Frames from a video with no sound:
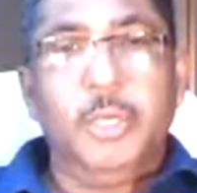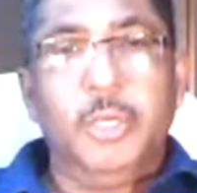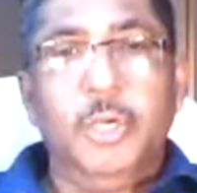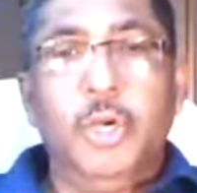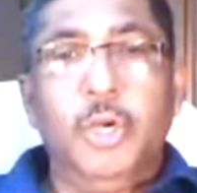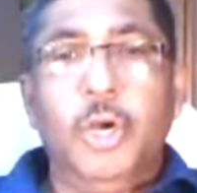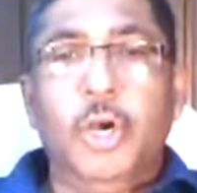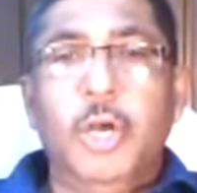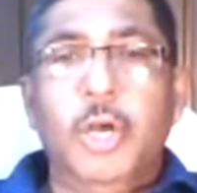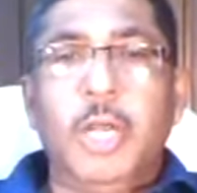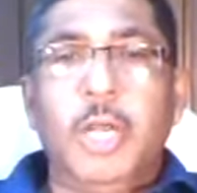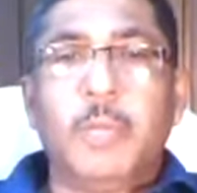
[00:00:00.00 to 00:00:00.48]

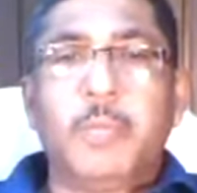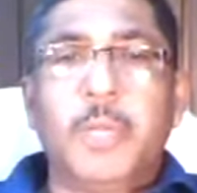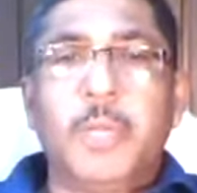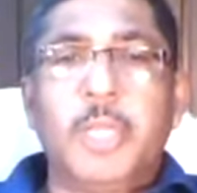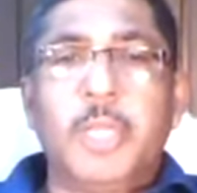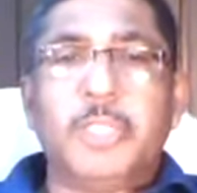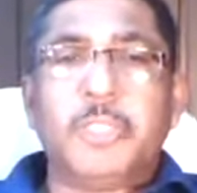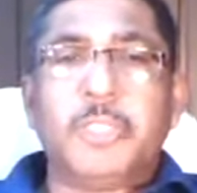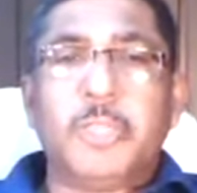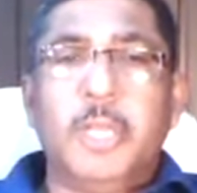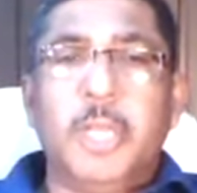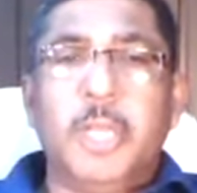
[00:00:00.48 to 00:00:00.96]
Go and
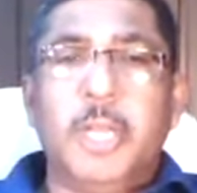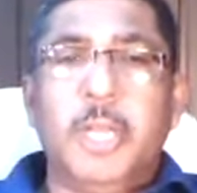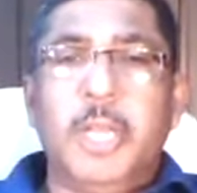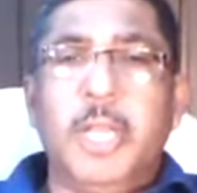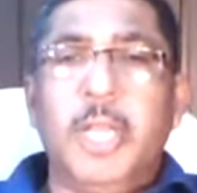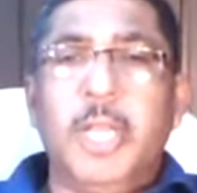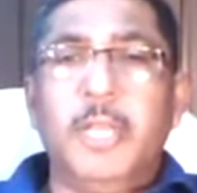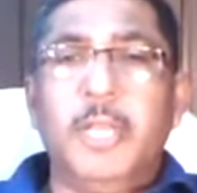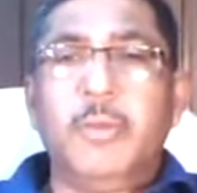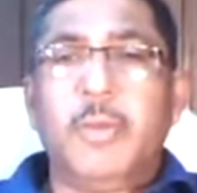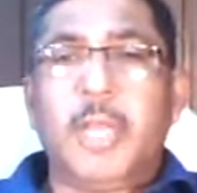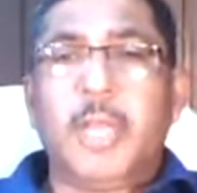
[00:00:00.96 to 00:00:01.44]
place your
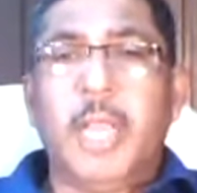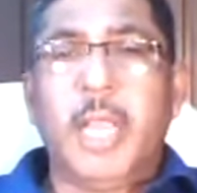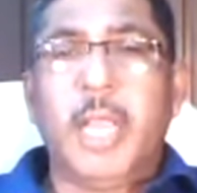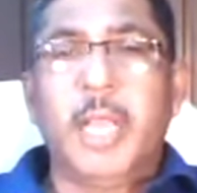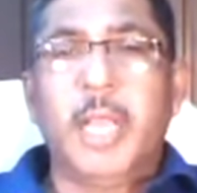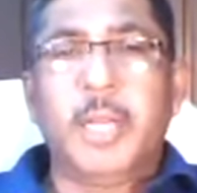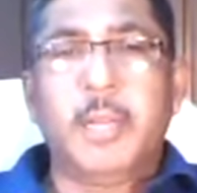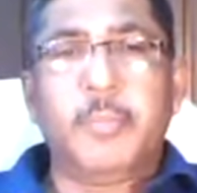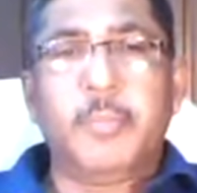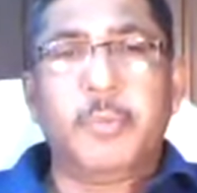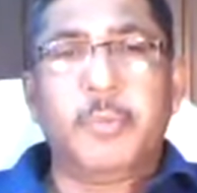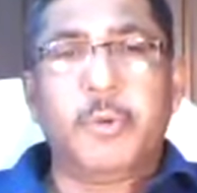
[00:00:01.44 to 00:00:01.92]
lay your
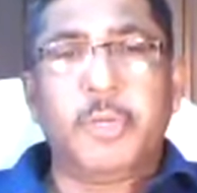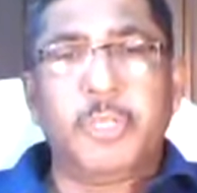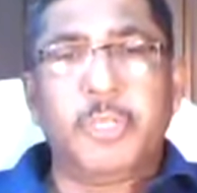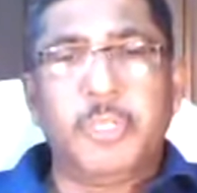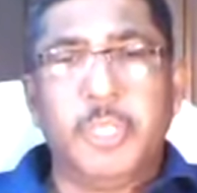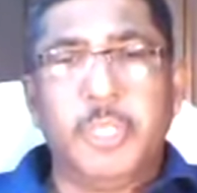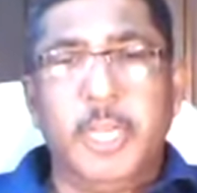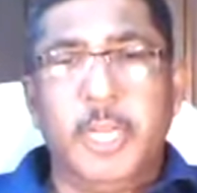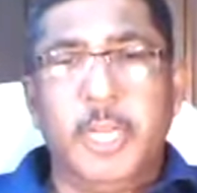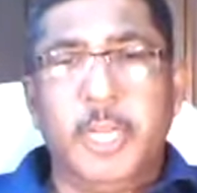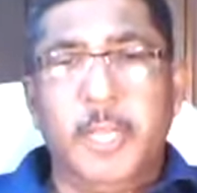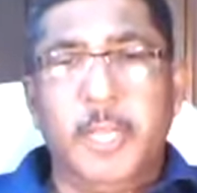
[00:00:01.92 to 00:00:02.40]
hand upon
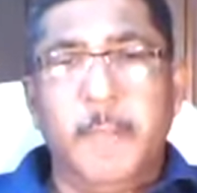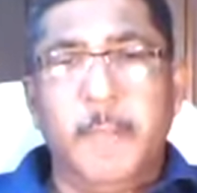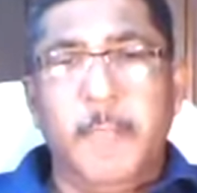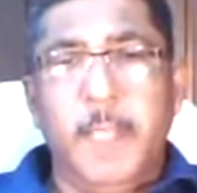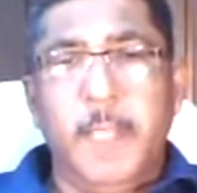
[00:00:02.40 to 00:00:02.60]
his head,